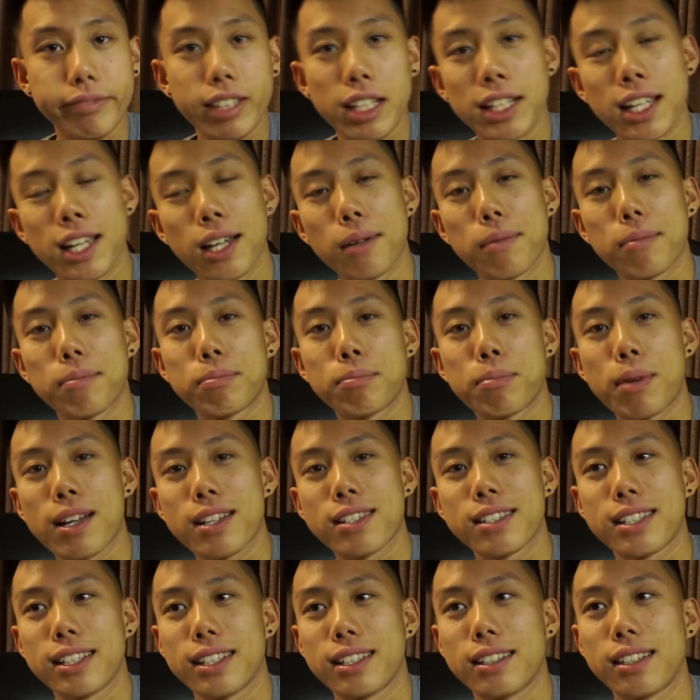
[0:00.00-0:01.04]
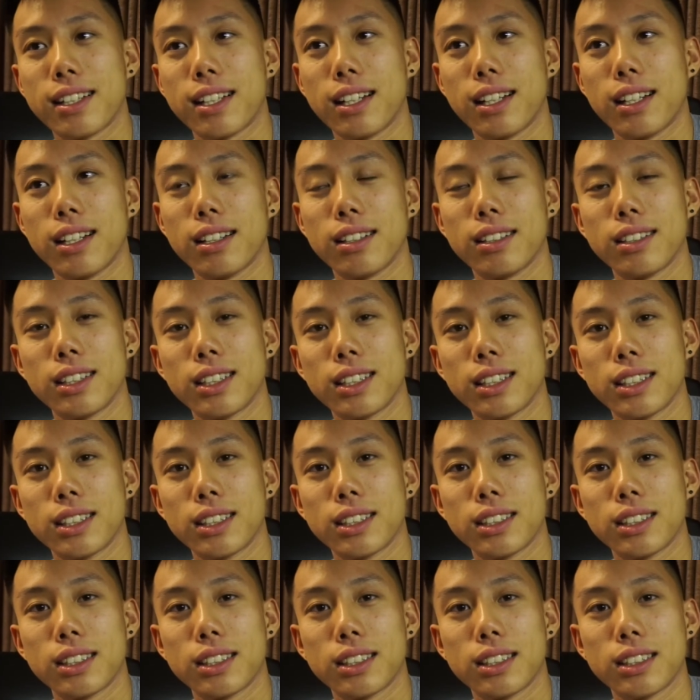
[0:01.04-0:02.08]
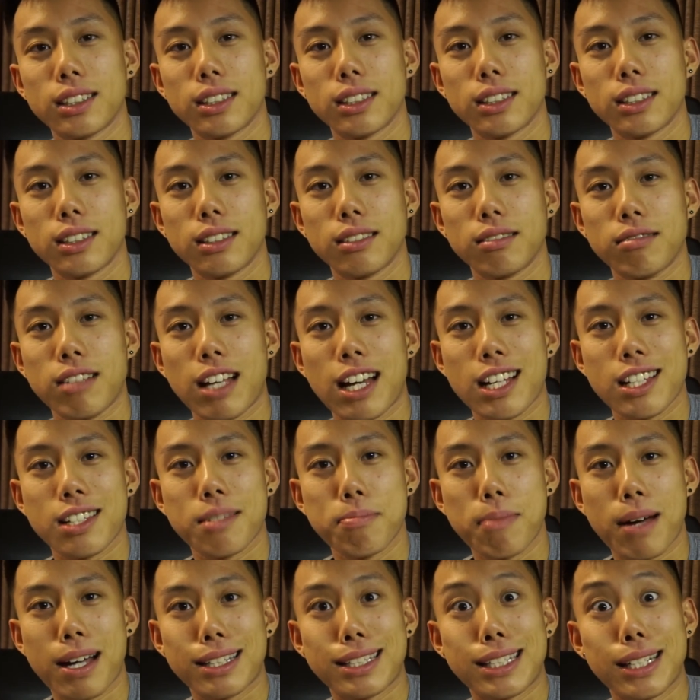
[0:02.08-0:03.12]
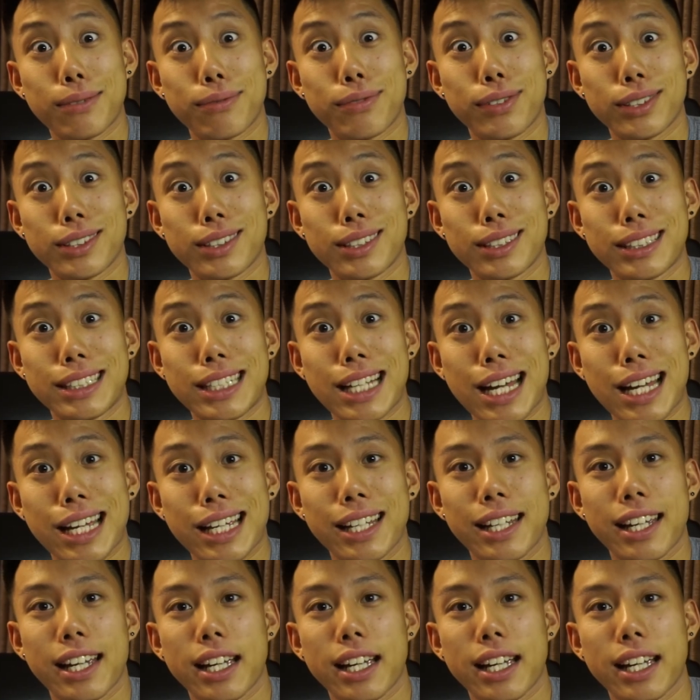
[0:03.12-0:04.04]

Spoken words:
yep, Preston, that's my tip for today,